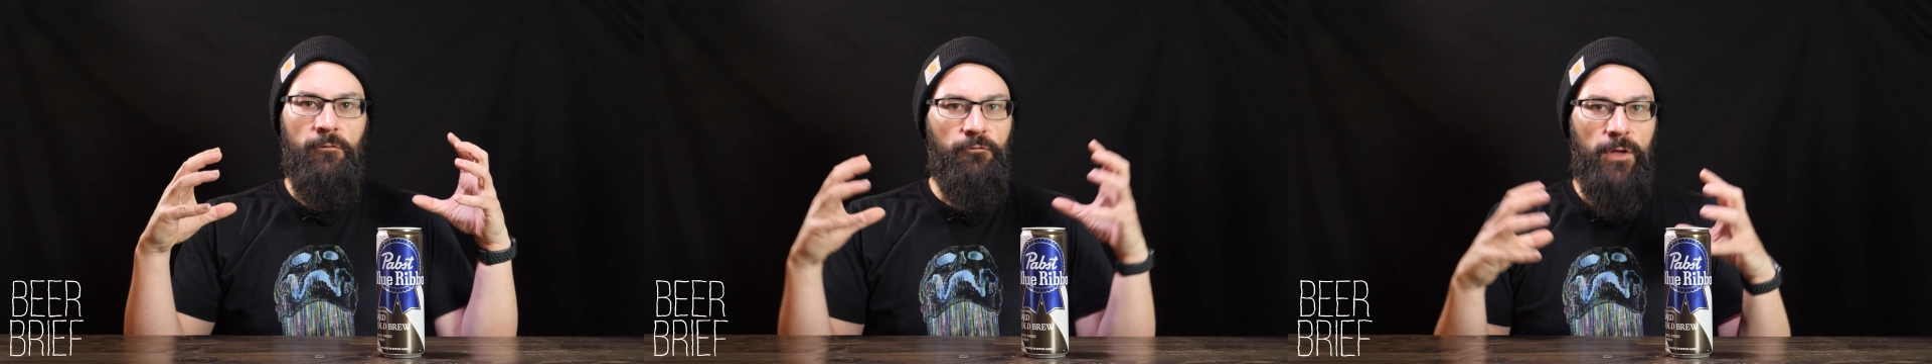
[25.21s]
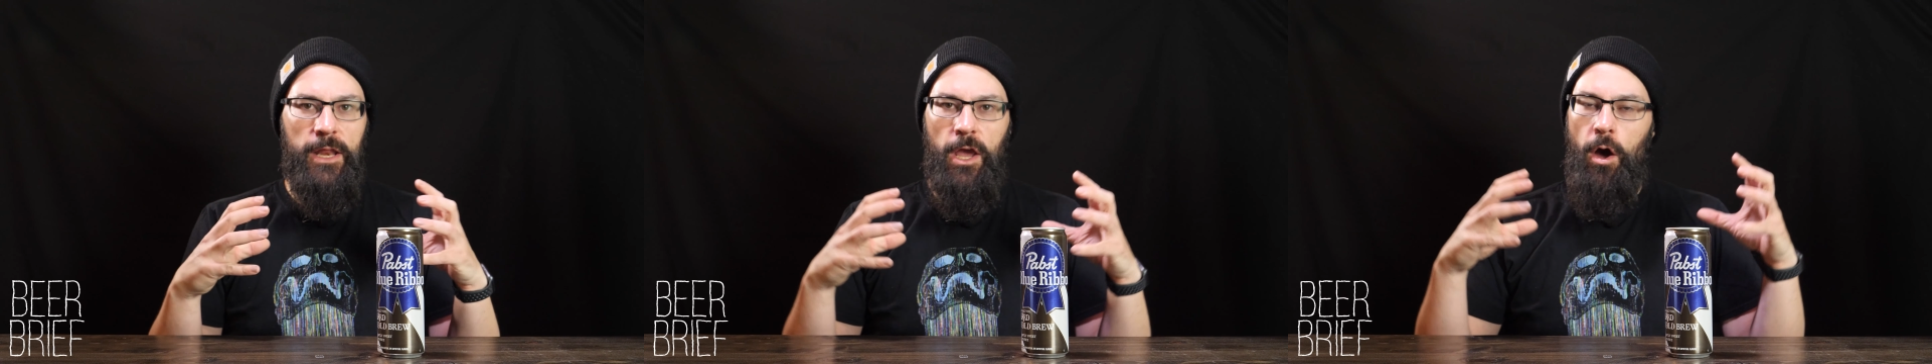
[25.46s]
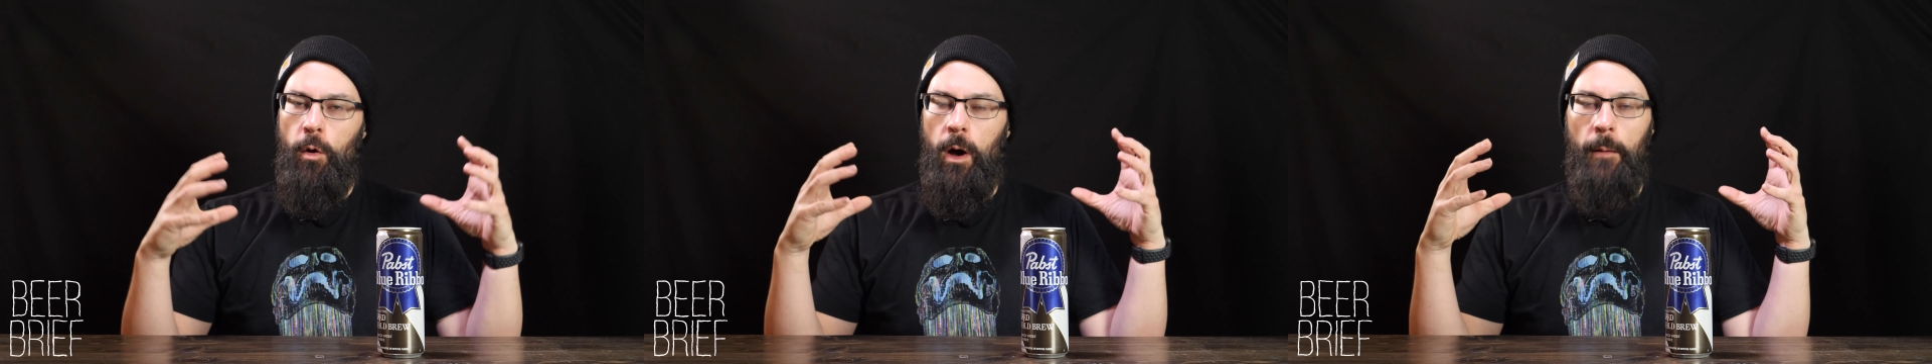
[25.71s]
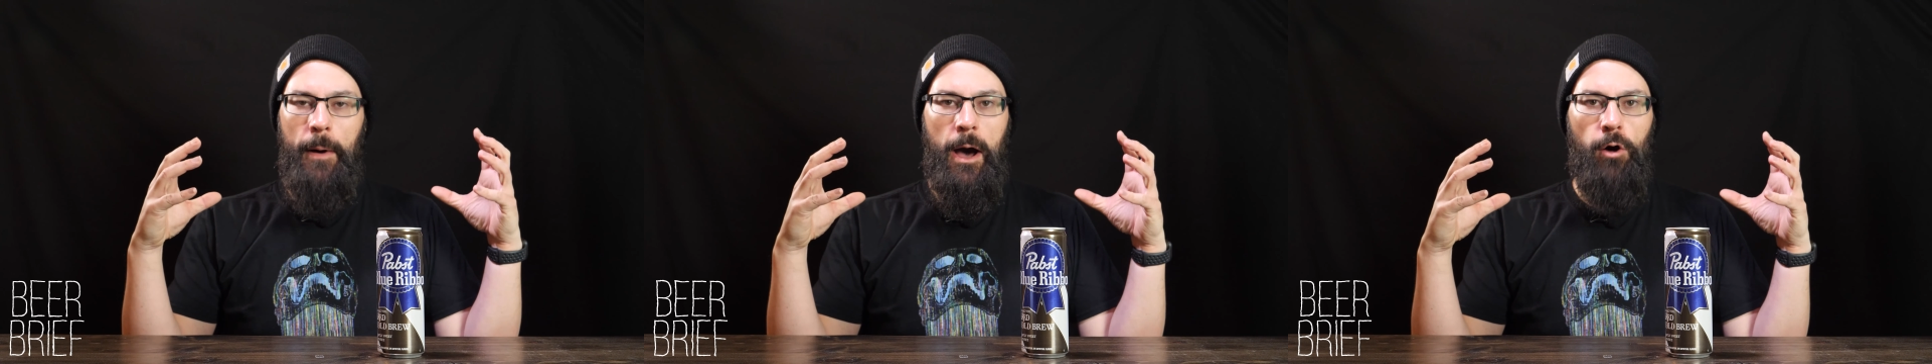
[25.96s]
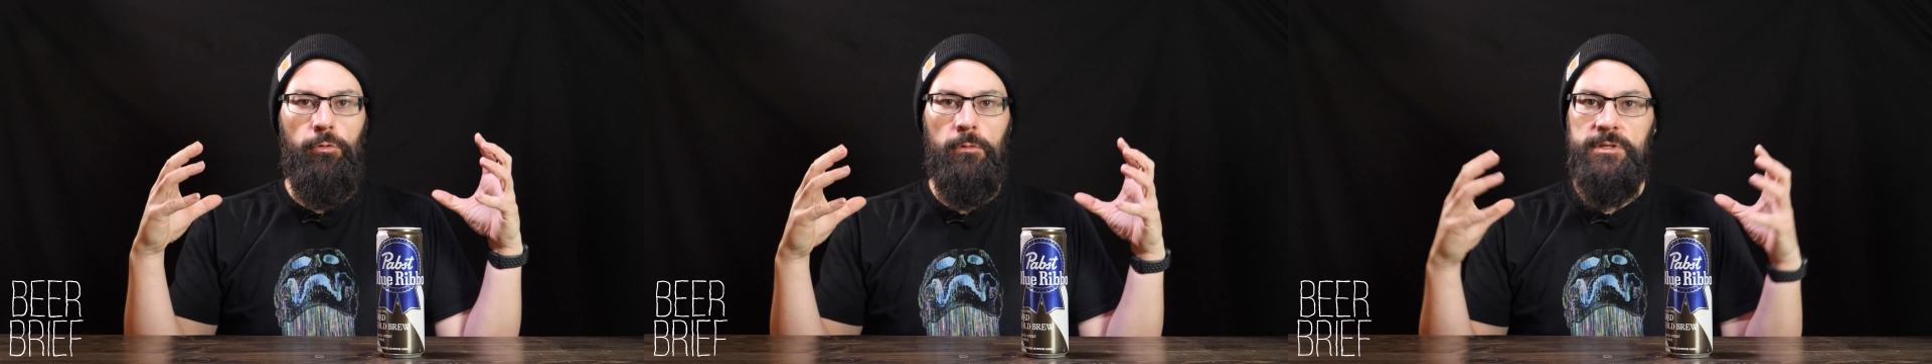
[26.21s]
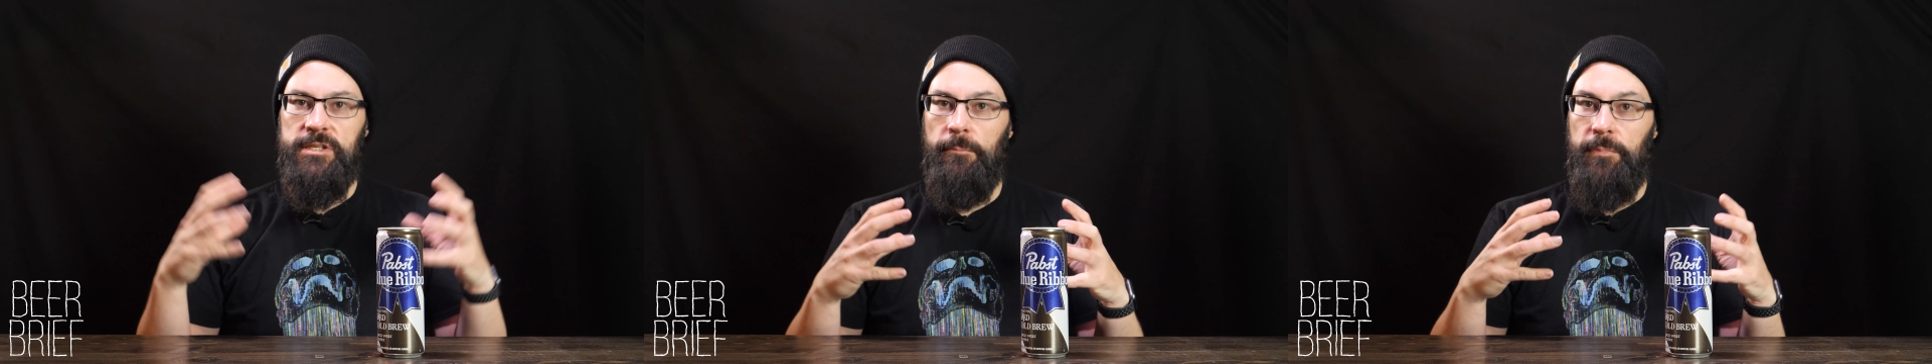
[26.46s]
video about
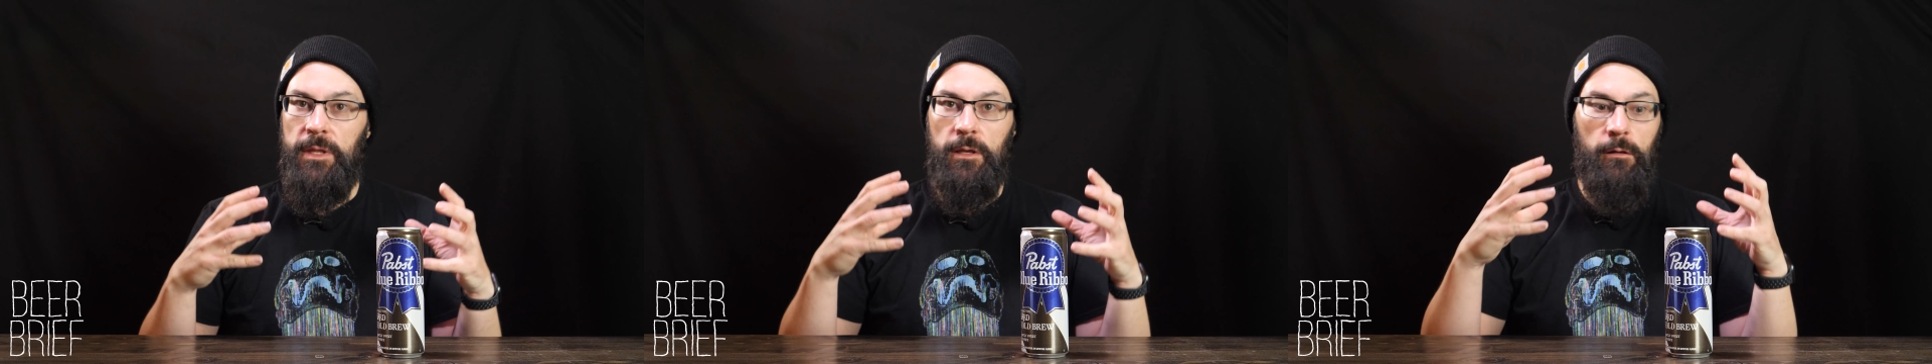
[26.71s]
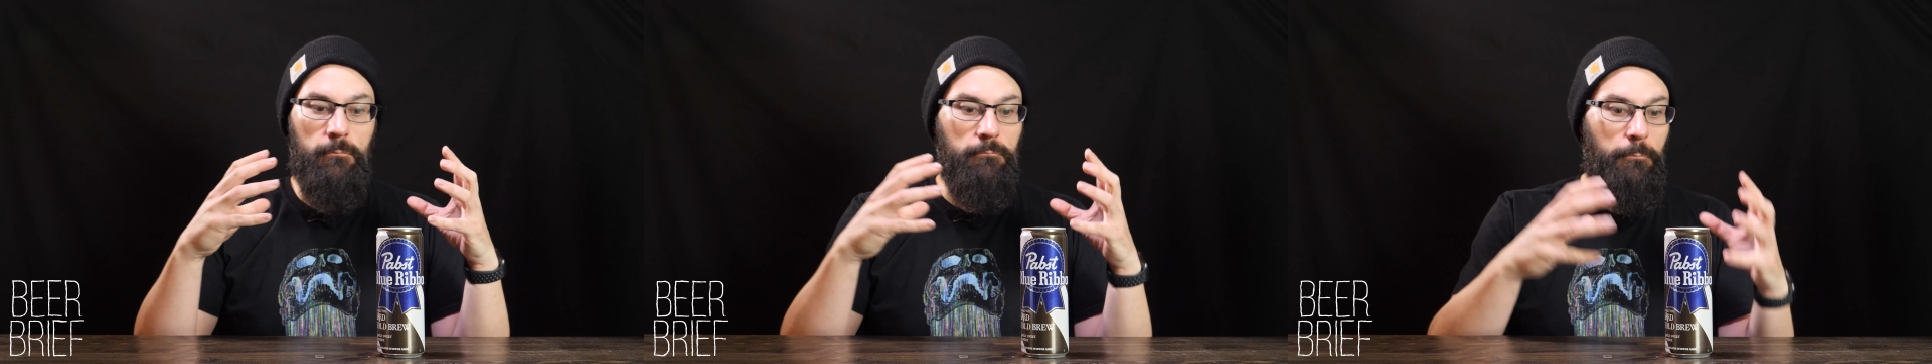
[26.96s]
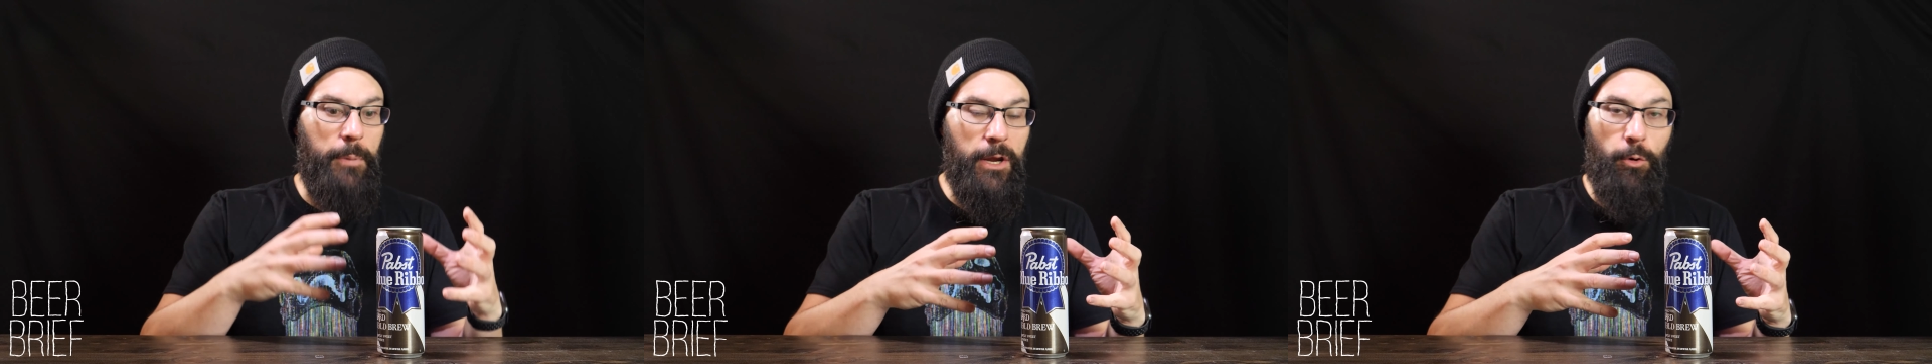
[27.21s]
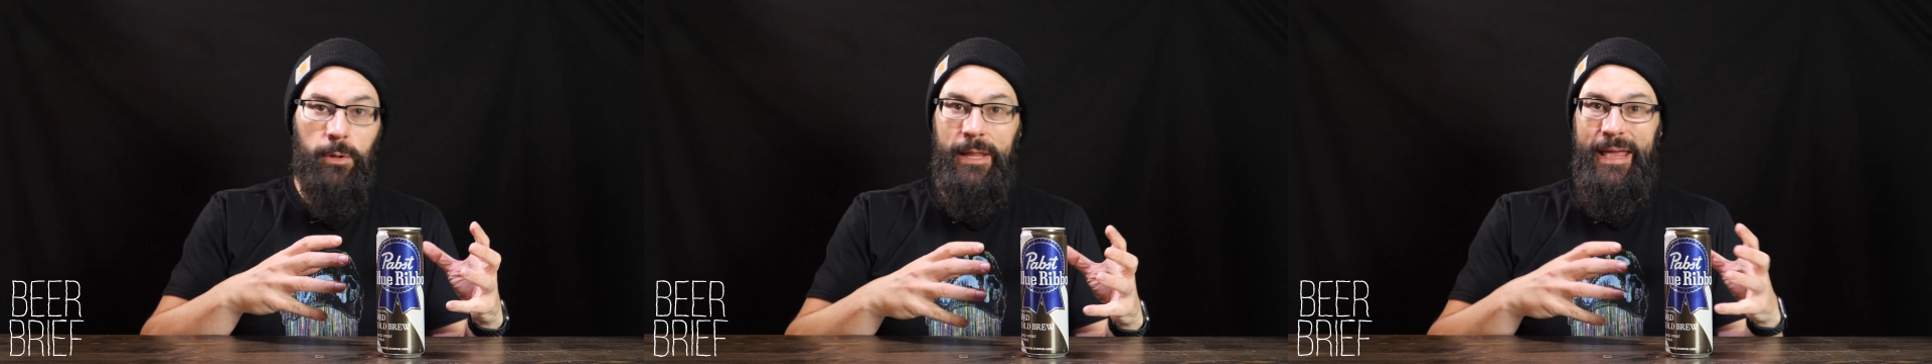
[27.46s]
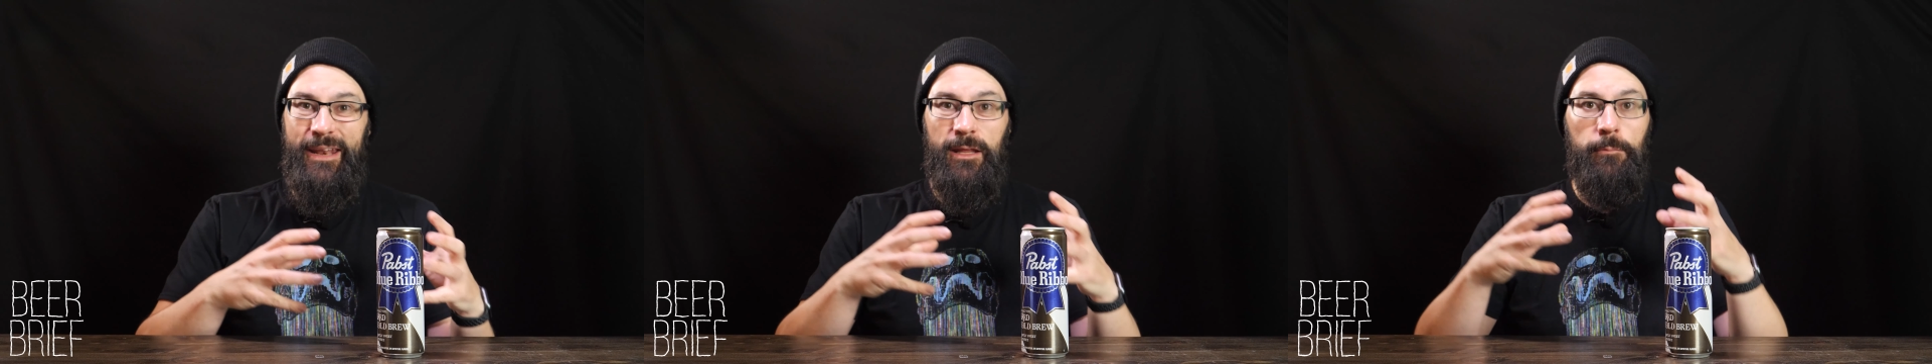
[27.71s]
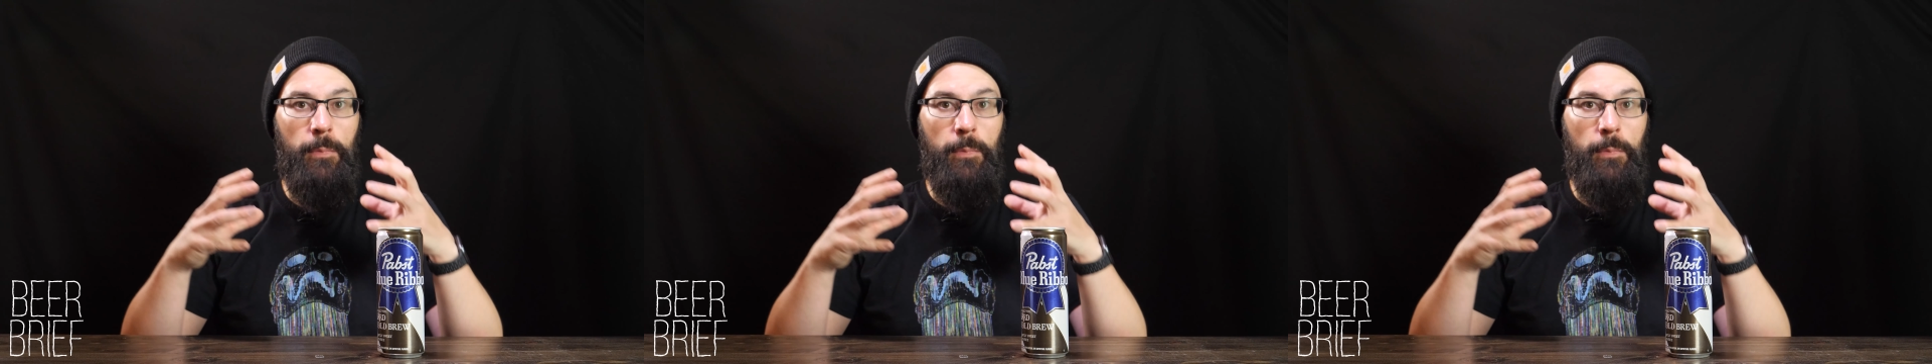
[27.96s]
something beer related,